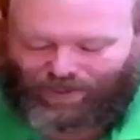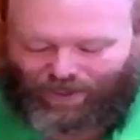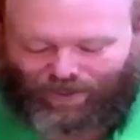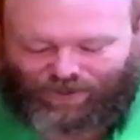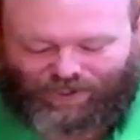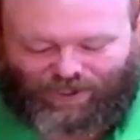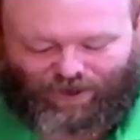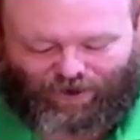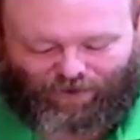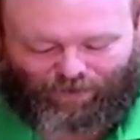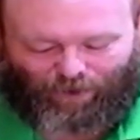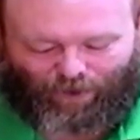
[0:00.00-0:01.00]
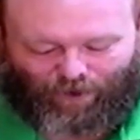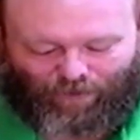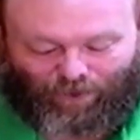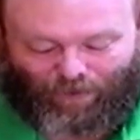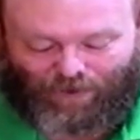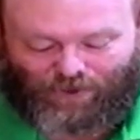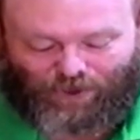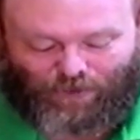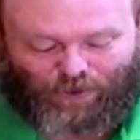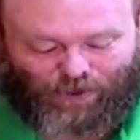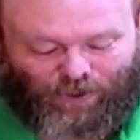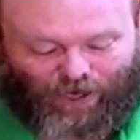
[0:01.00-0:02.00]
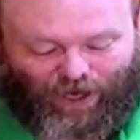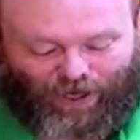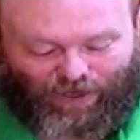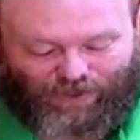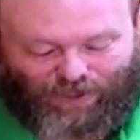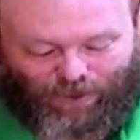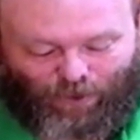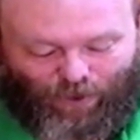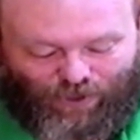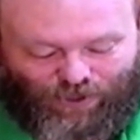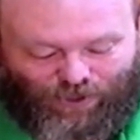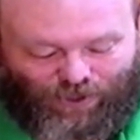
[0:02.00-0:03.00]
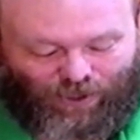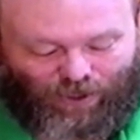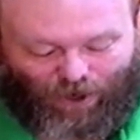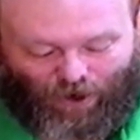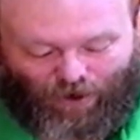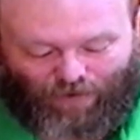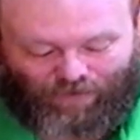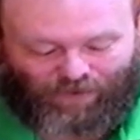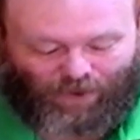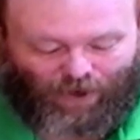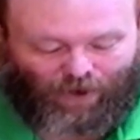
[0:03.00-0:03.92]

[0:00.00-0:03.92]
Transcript: to consider from our scripture today is the question of,